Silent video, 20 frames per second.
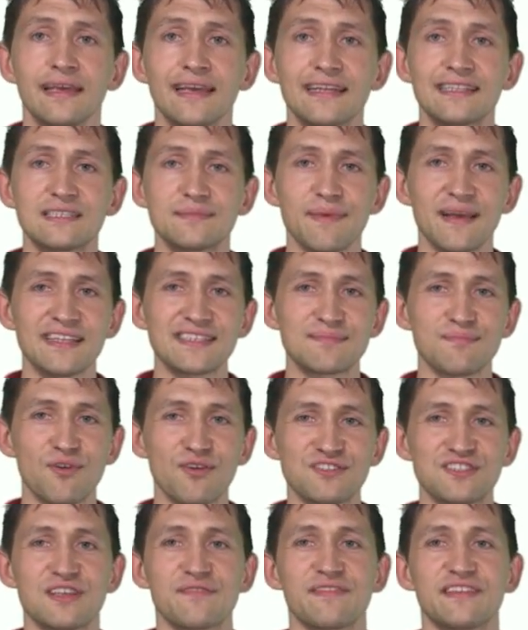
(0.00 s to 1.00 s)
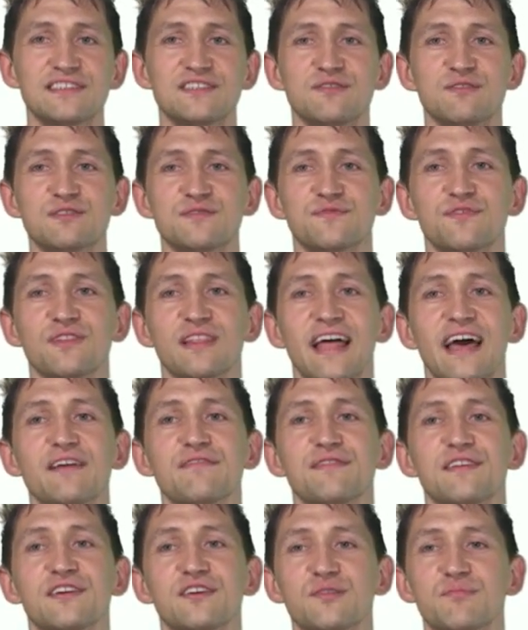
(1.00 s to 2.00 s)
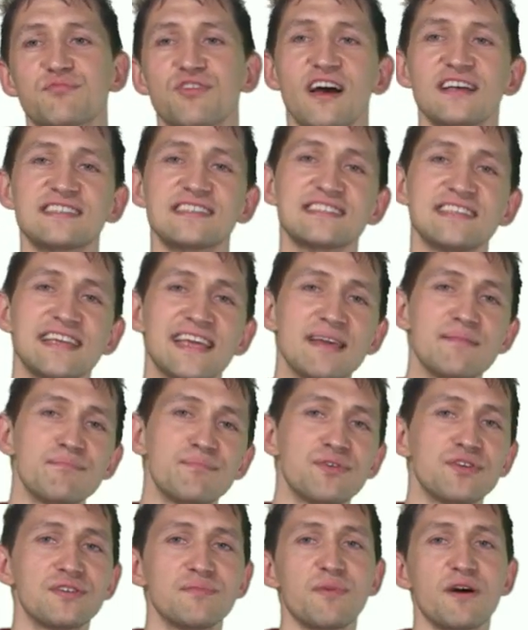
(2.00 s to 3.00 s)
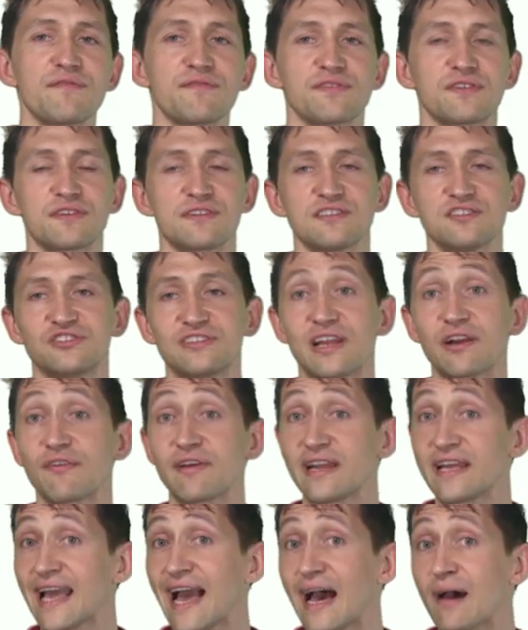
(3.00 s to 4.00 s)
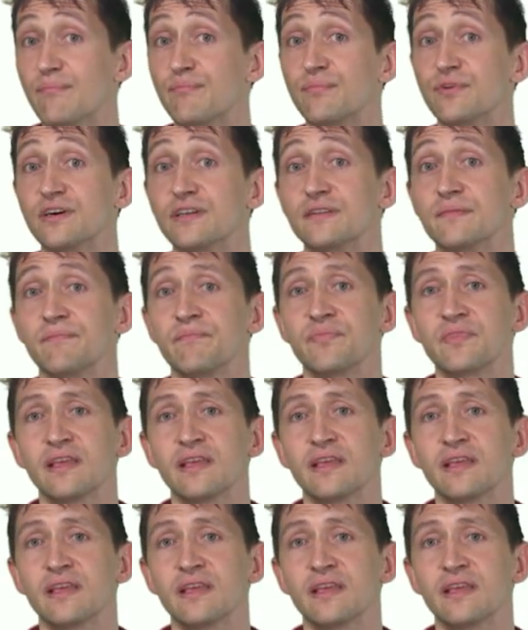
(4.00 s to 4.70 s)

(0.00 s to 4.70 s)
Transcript: It spends most of its useful life here, processing input buffers, generating output.